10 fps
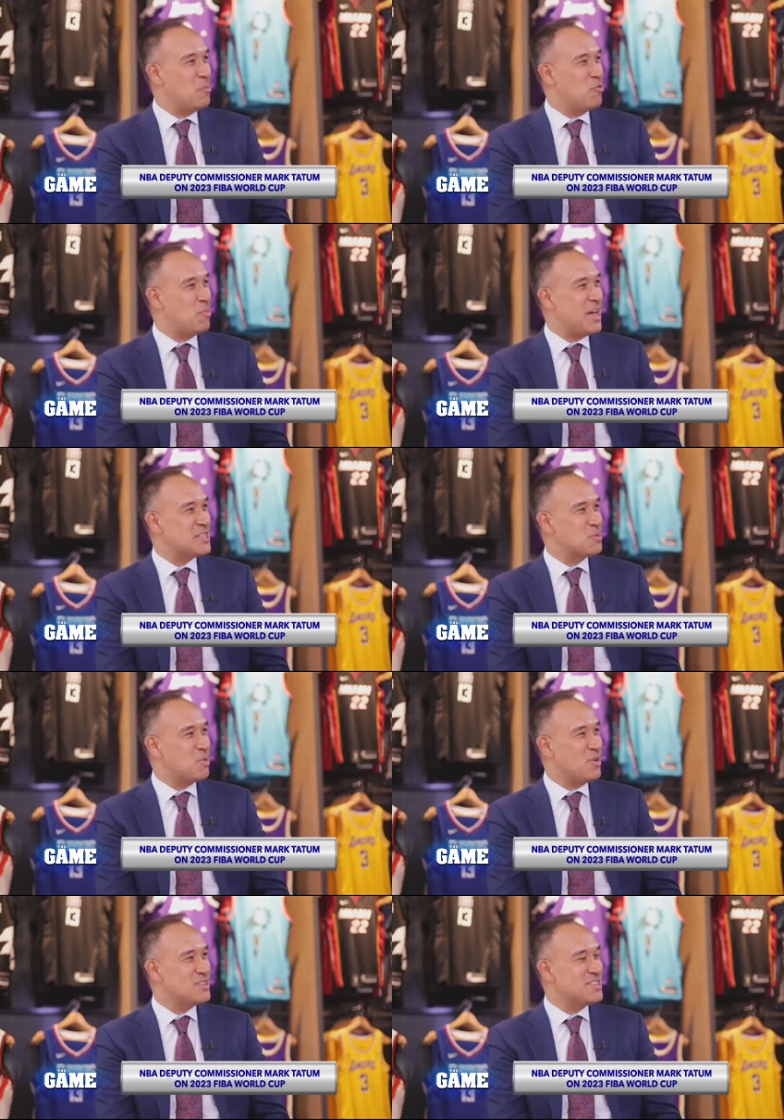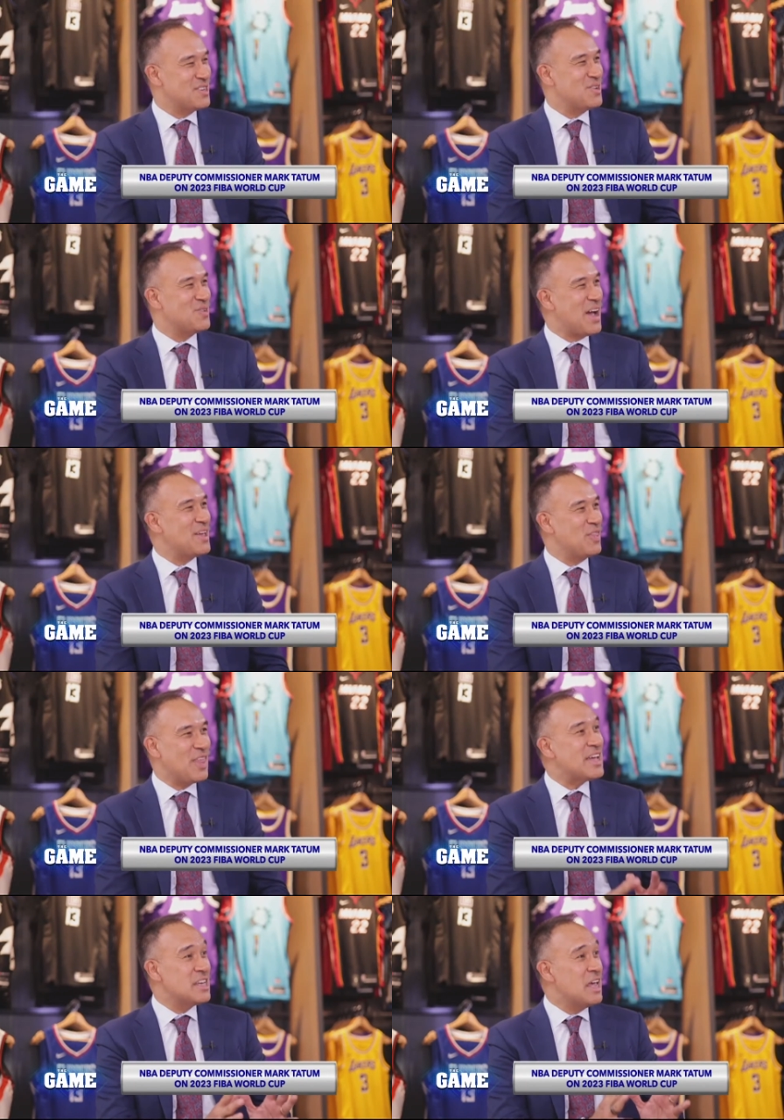of basketball. So I,
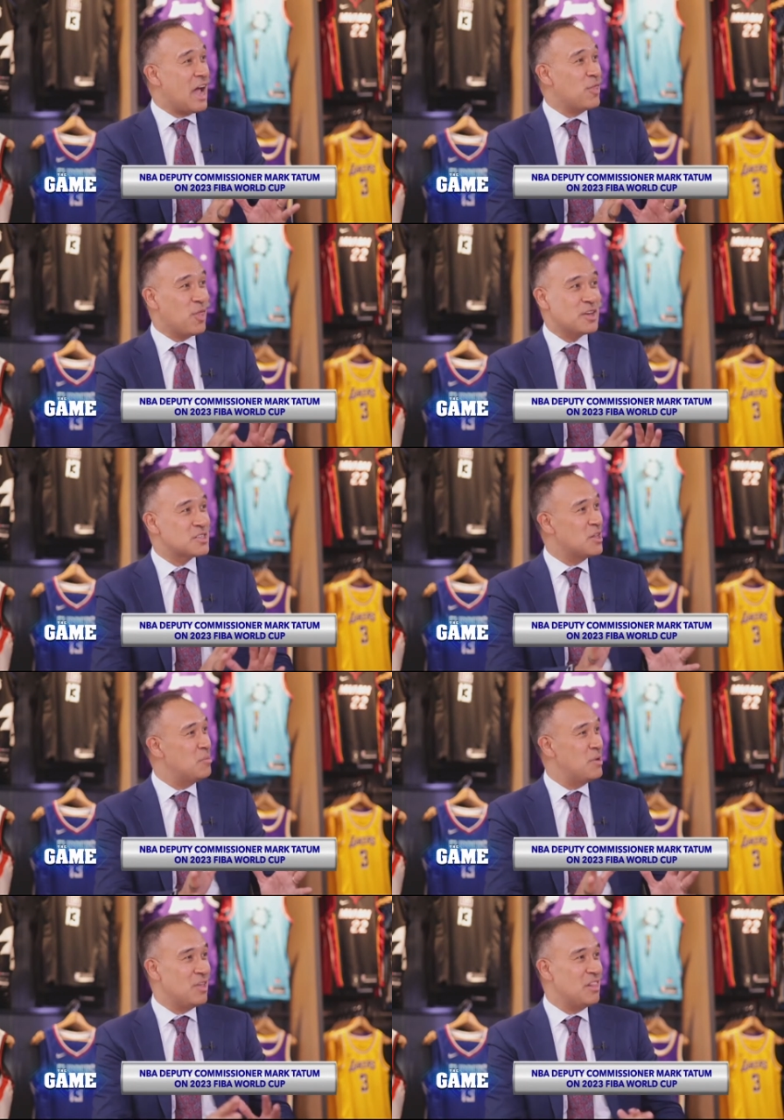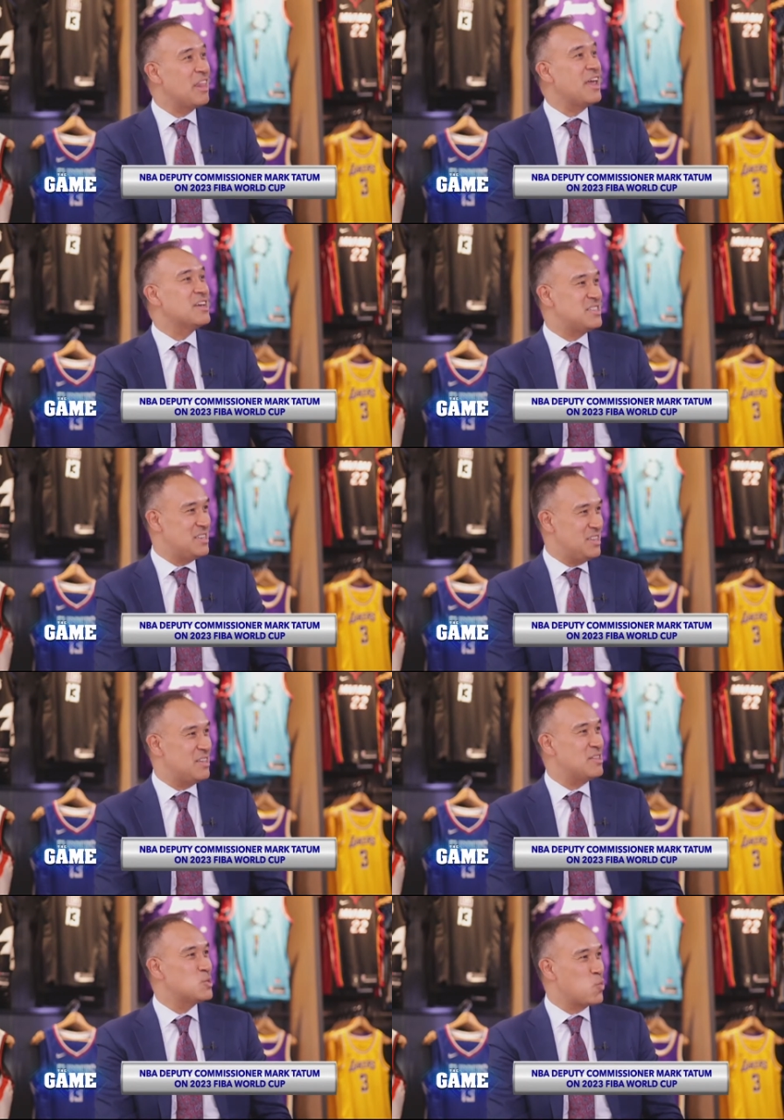that, I think, is going to be the legacy
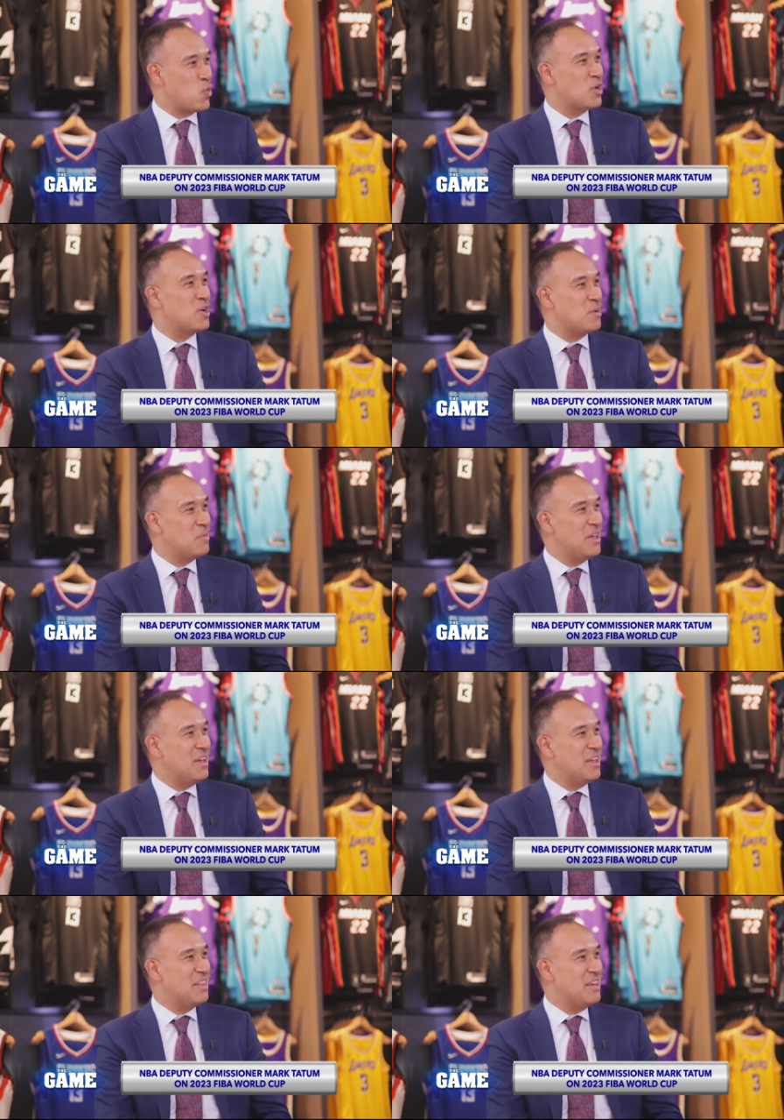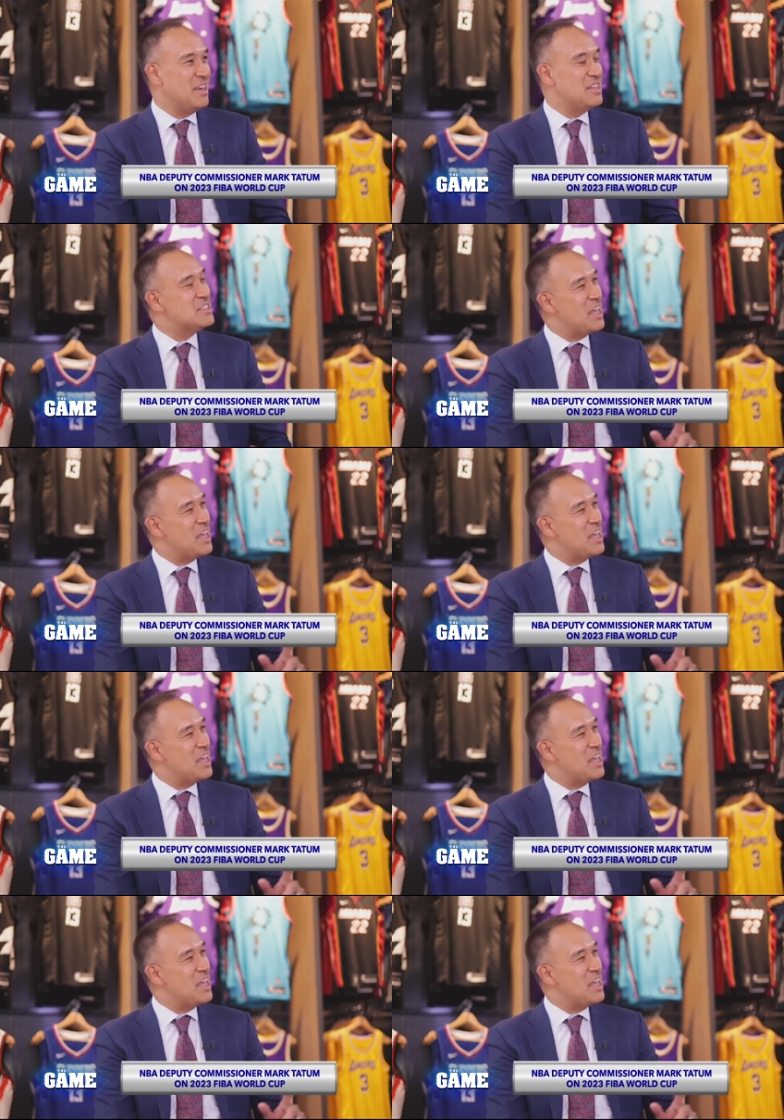that this World Cup leads.